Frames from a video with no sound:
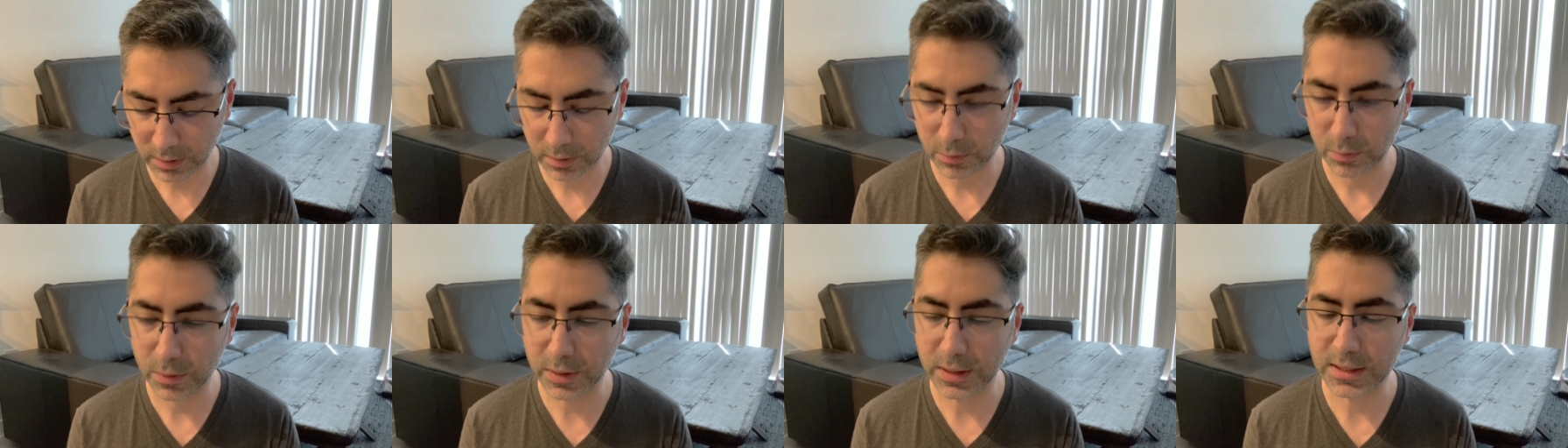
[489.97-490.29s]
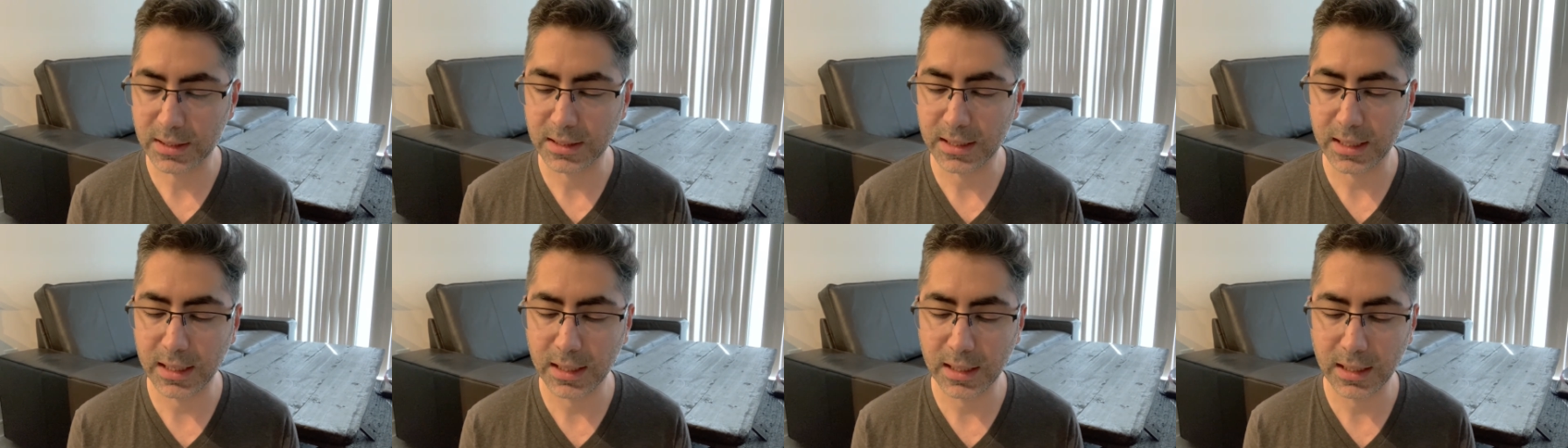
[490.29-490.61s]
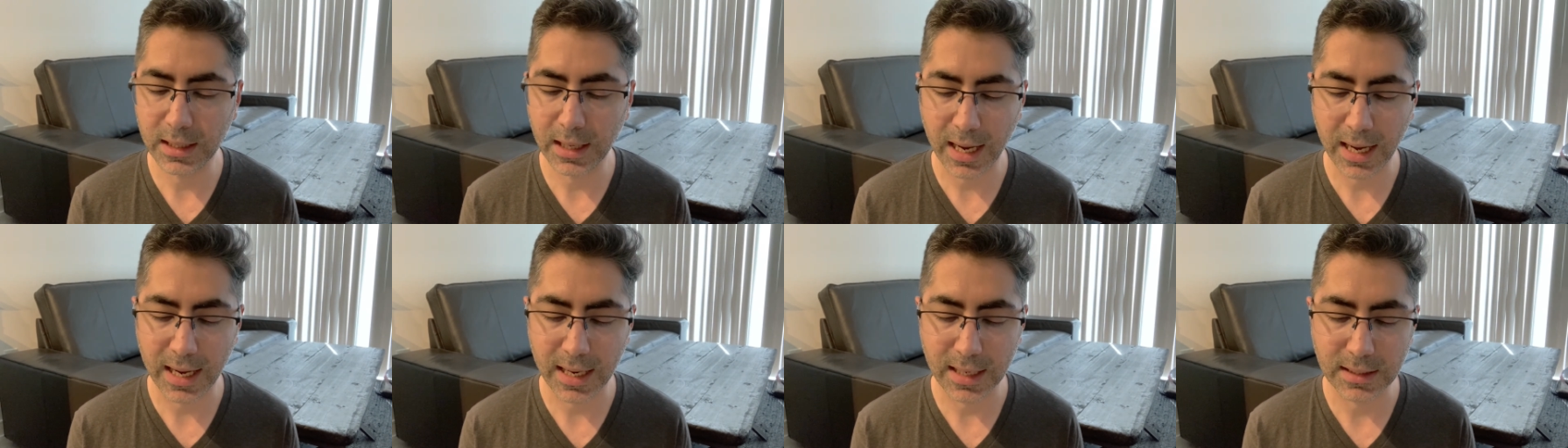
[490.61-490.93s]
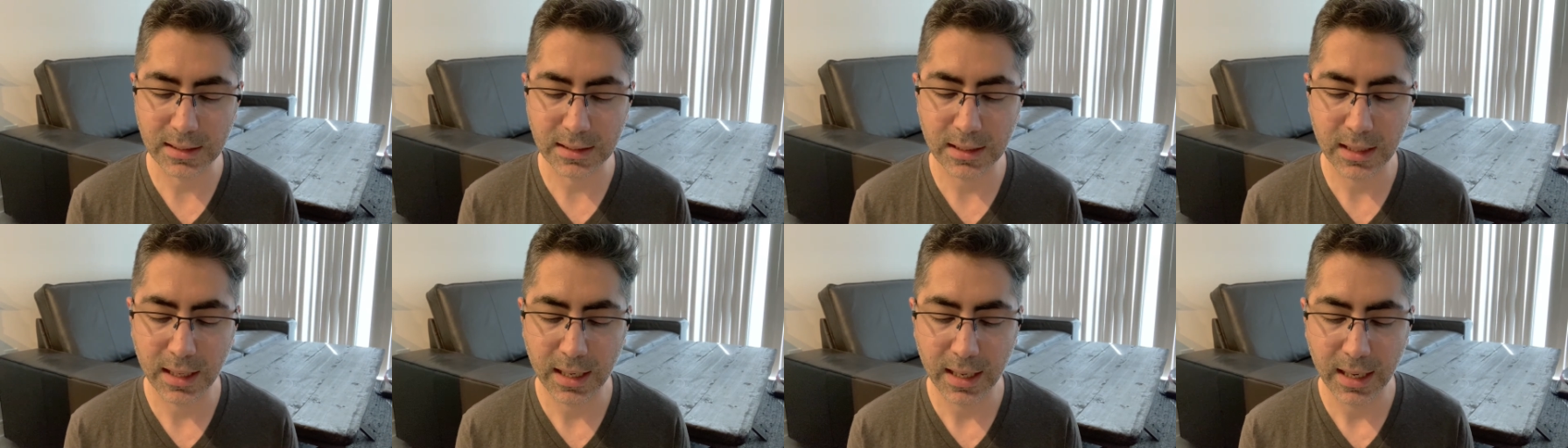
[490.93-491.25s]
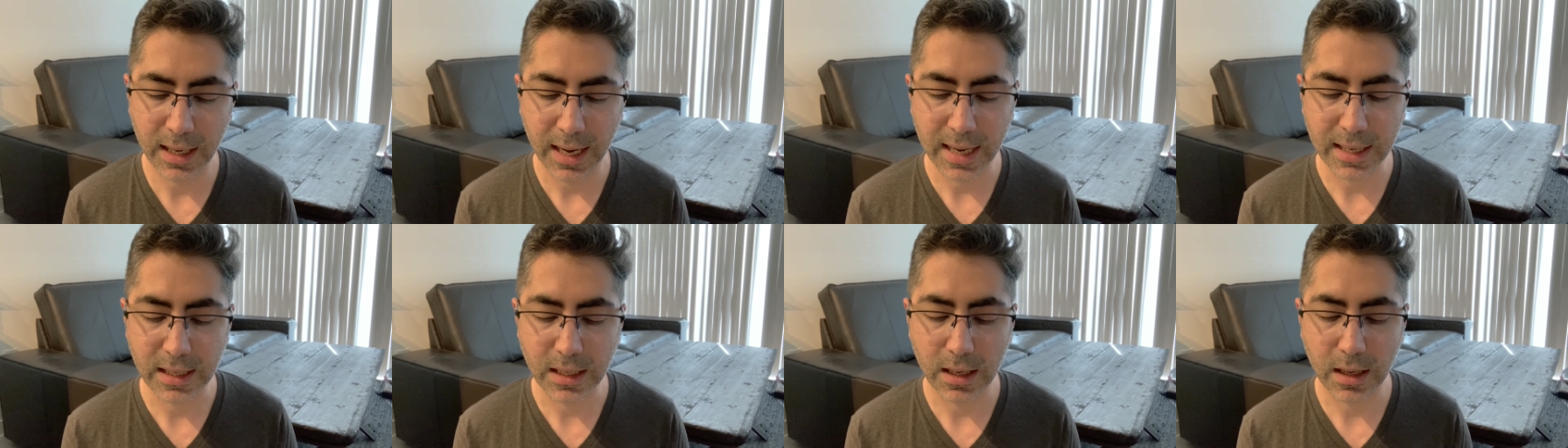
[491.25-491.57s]
were seen as
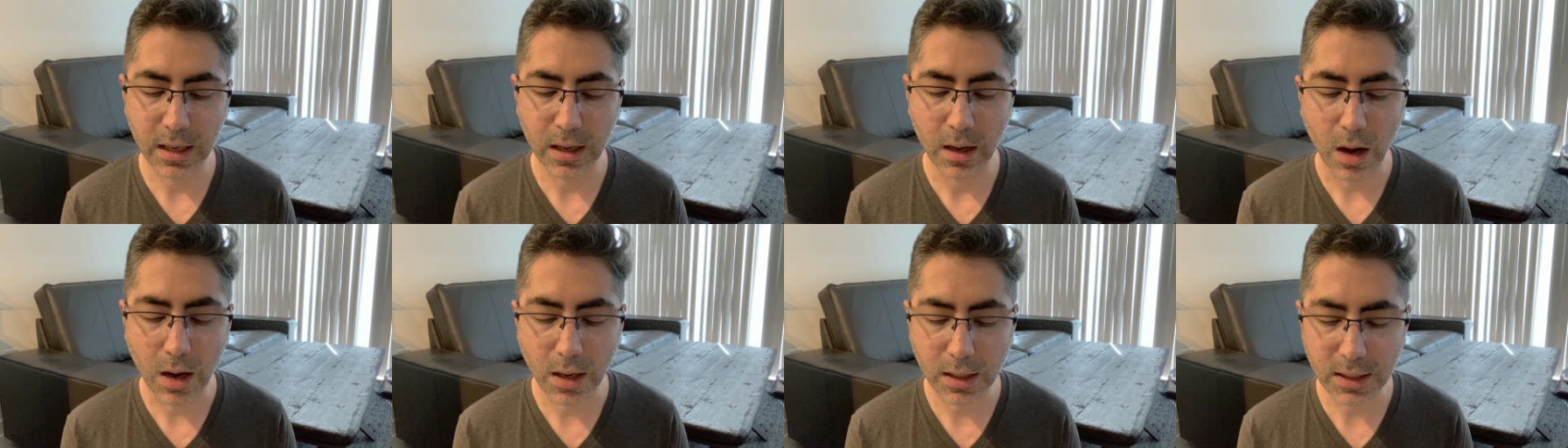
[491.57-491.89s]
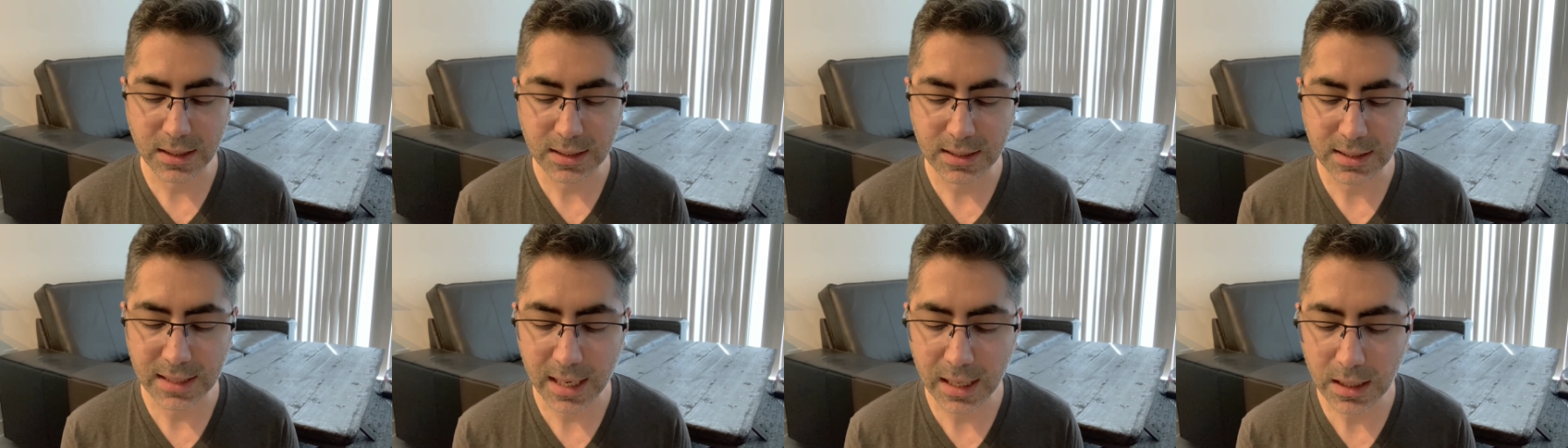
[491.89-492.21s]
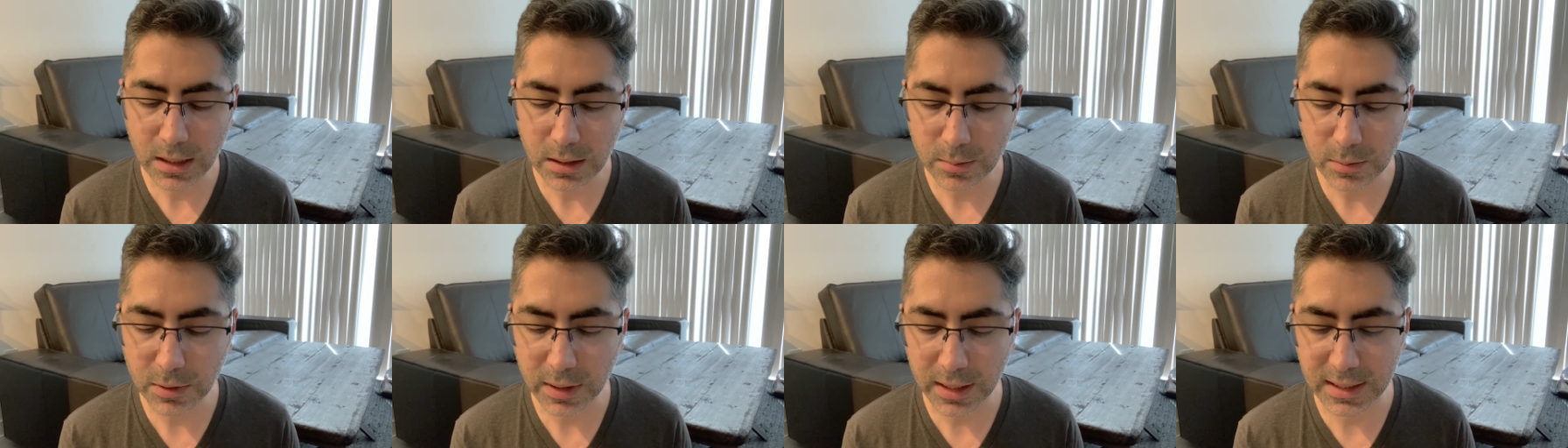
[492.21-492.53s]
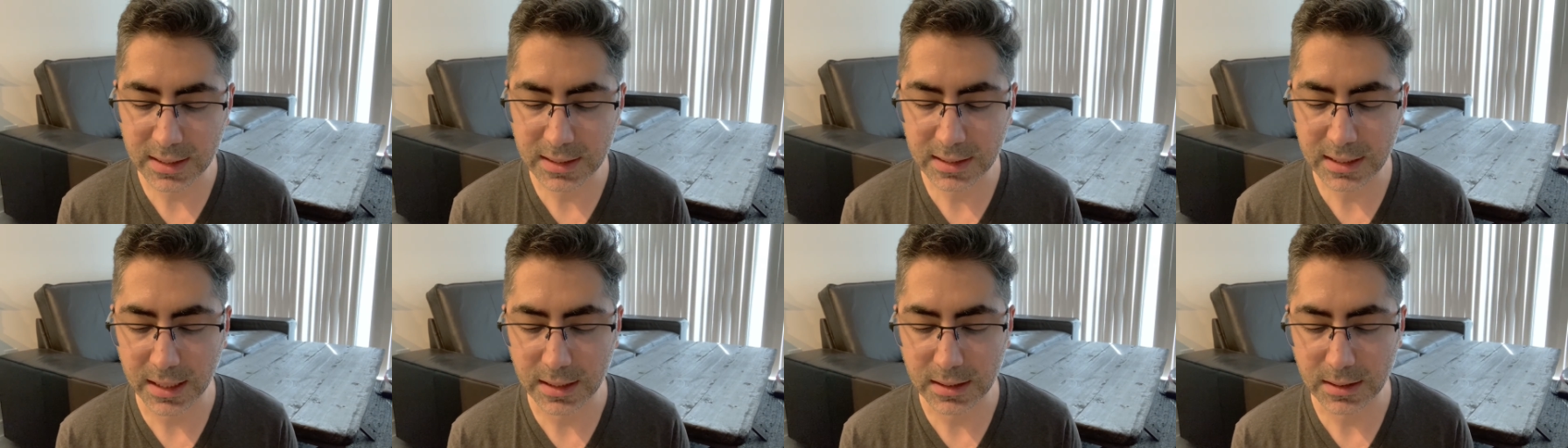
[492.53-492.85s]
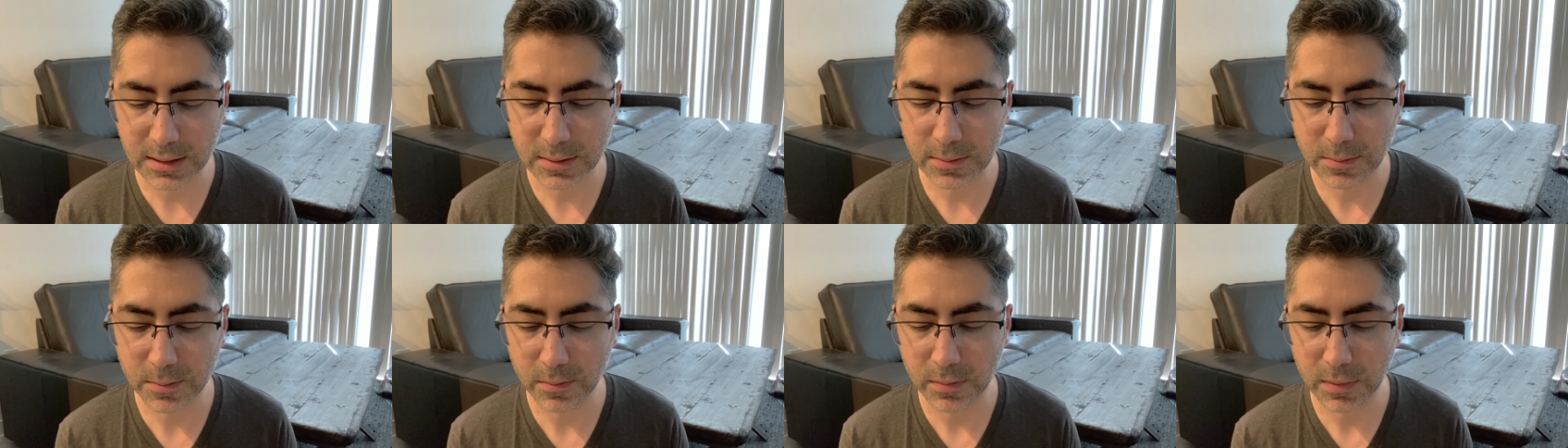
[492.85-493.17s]
an unassailable
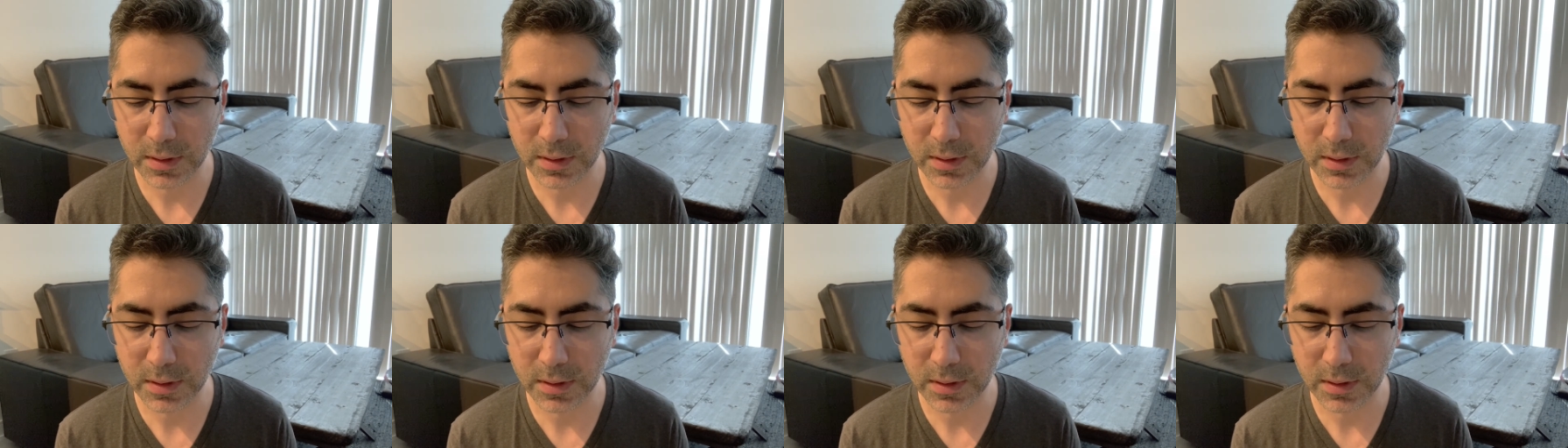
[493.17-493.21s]
excess,